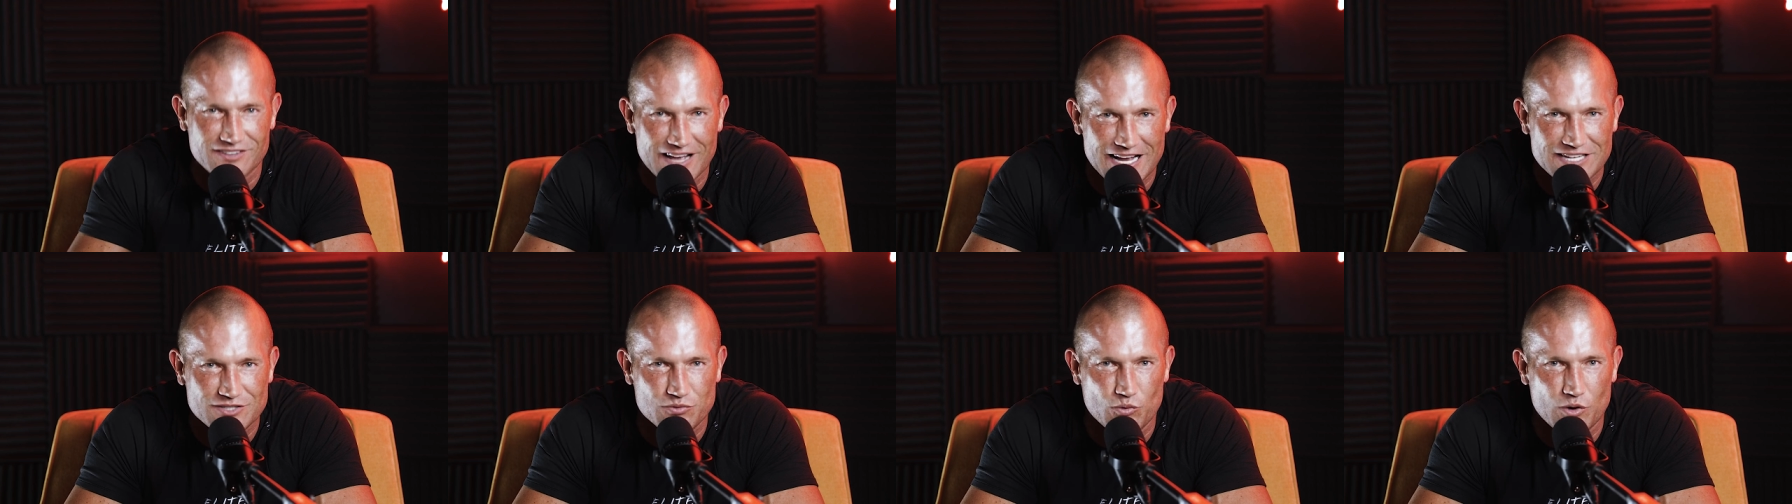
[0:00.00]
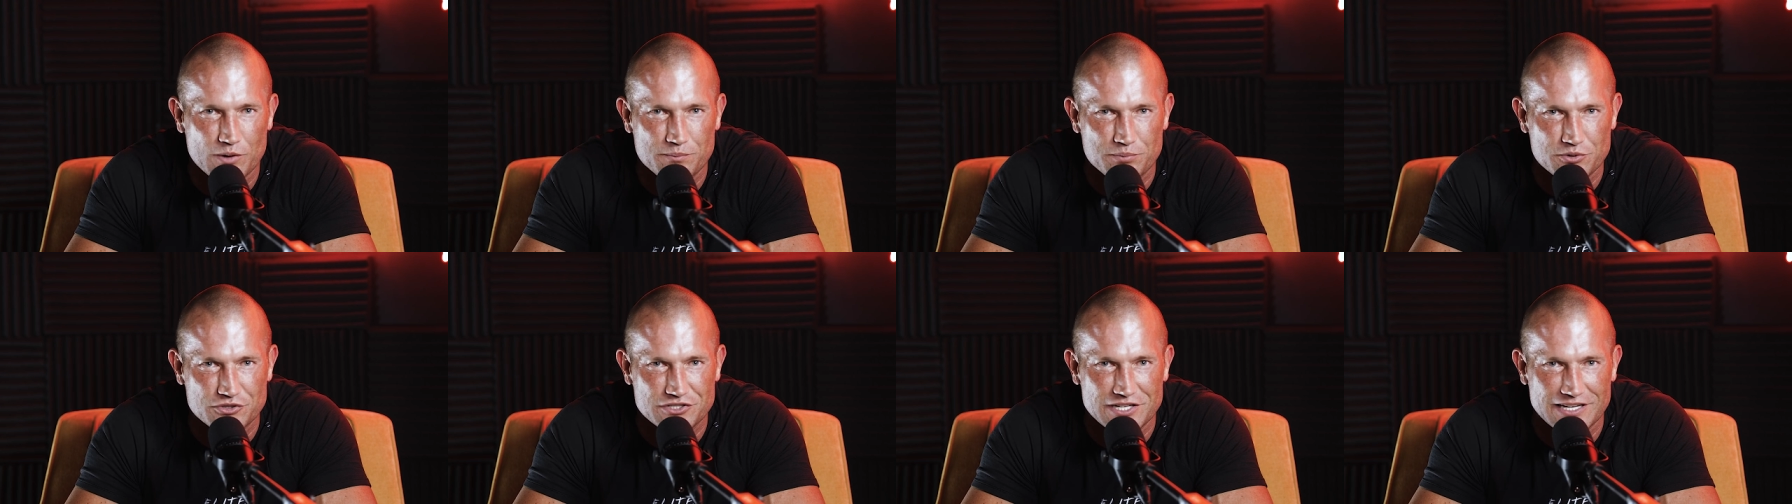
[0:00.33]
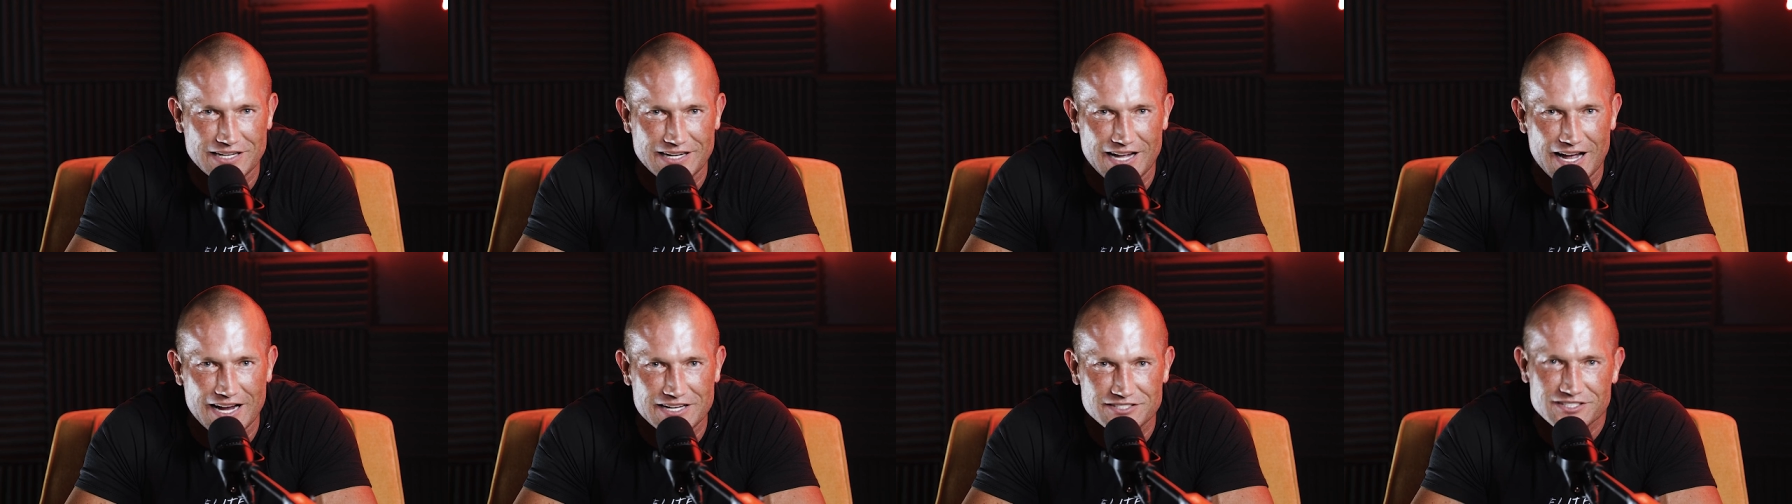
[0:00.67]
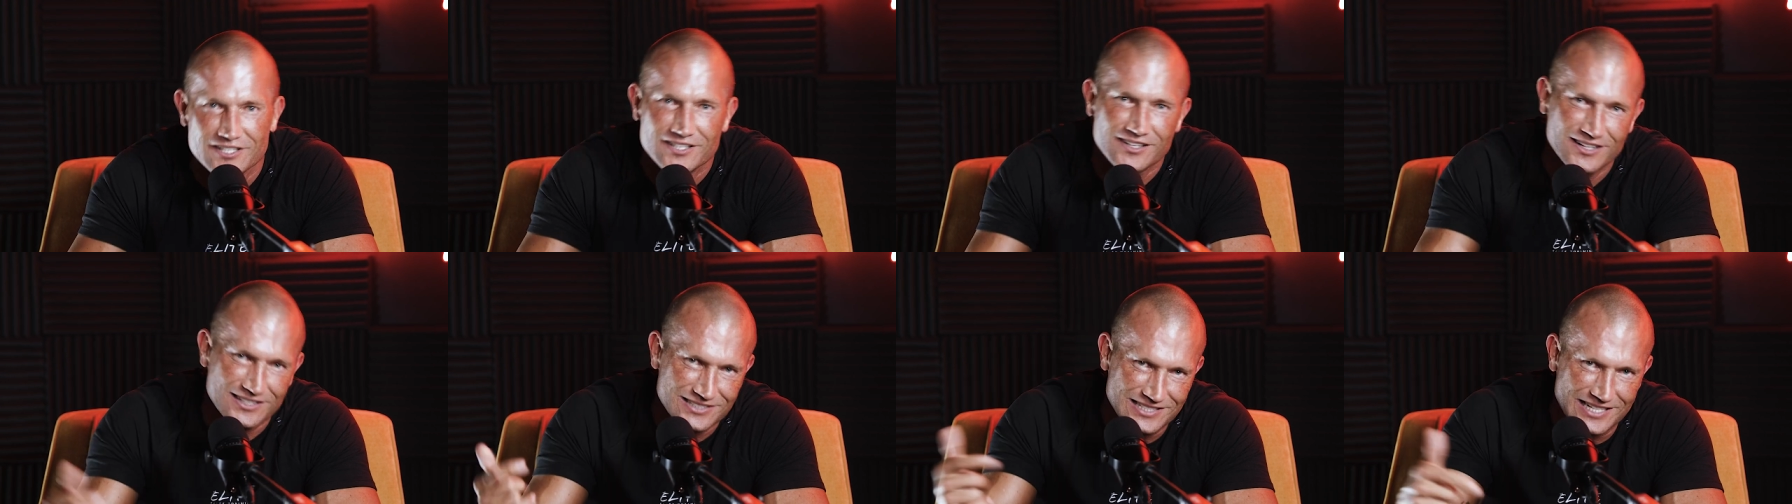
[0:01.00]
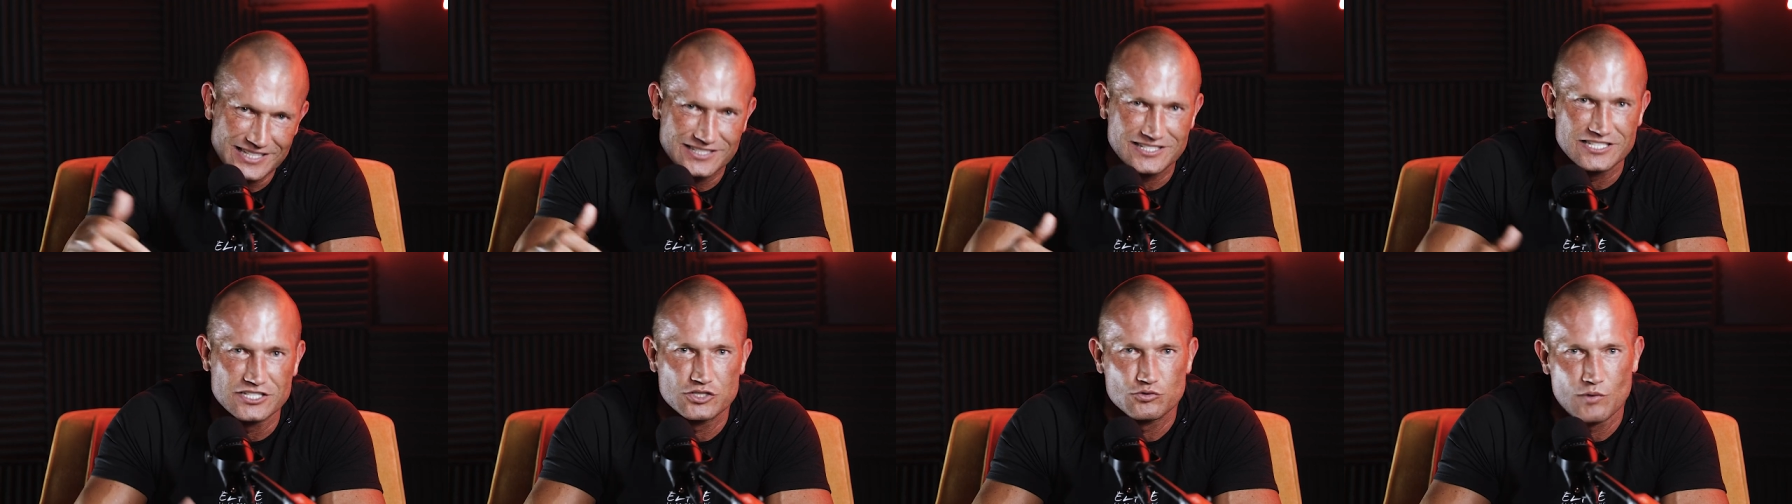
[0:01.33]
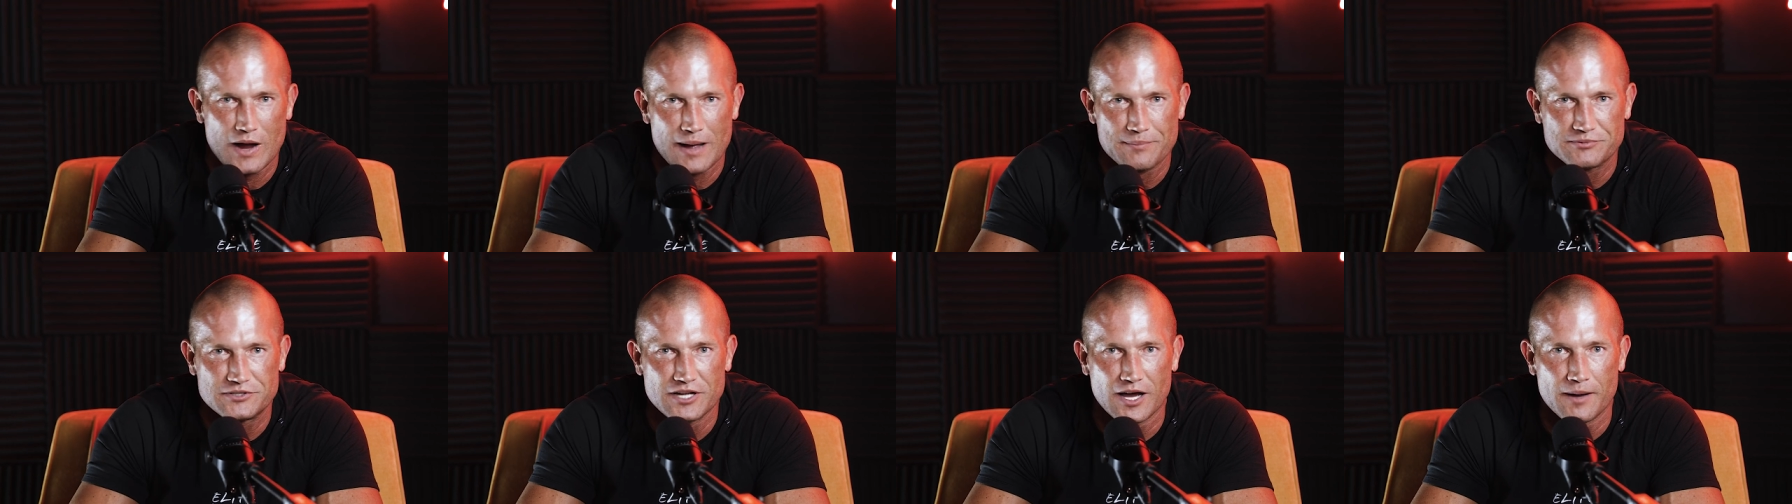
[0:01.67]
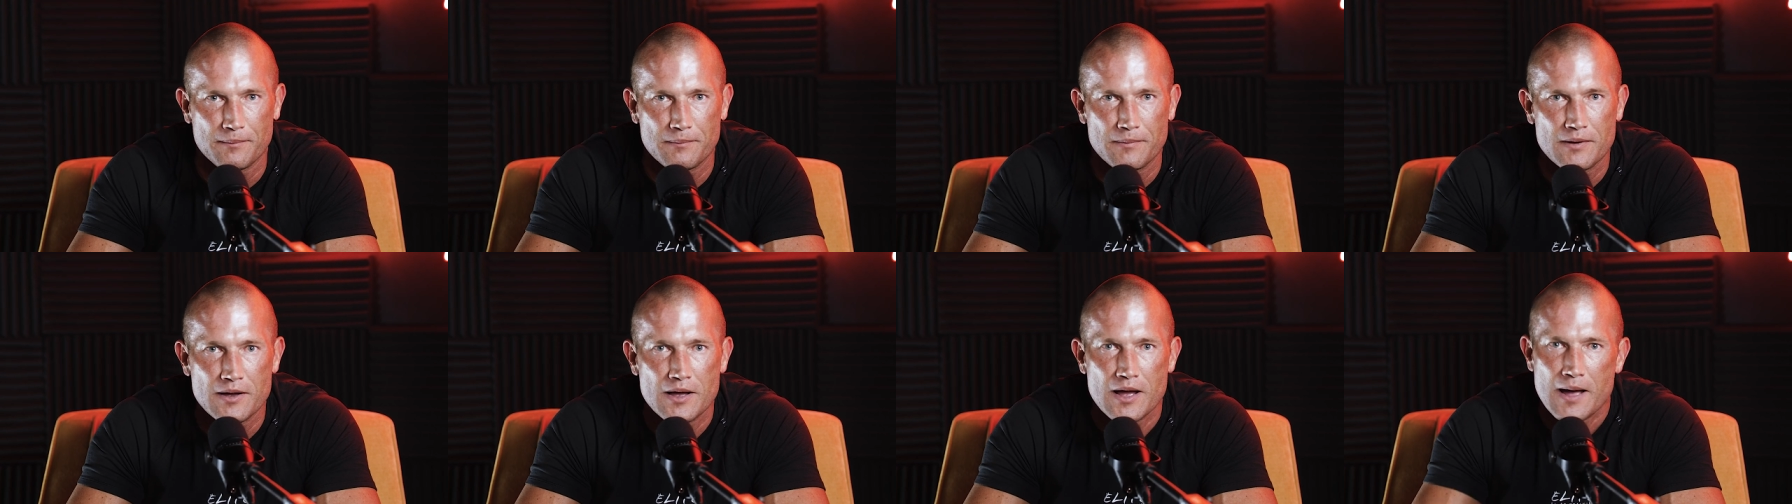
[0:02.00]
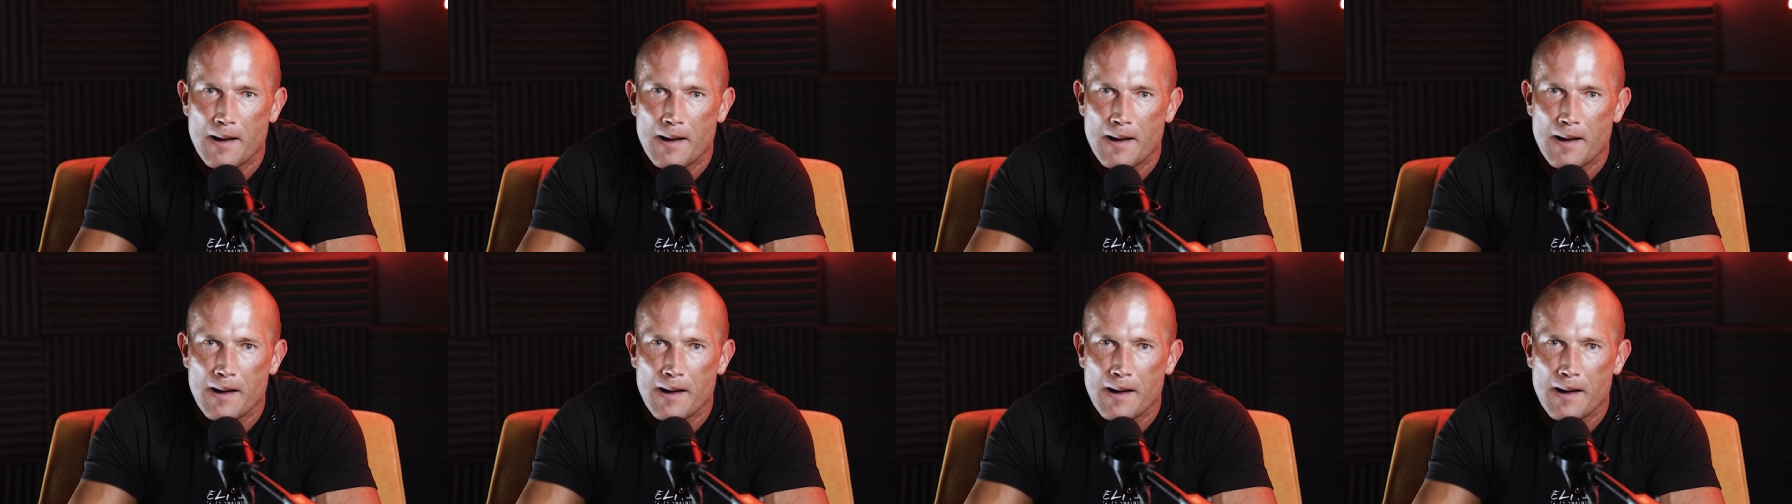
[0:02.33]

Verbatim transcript: last 1%, guys. Let's get this wrapped up.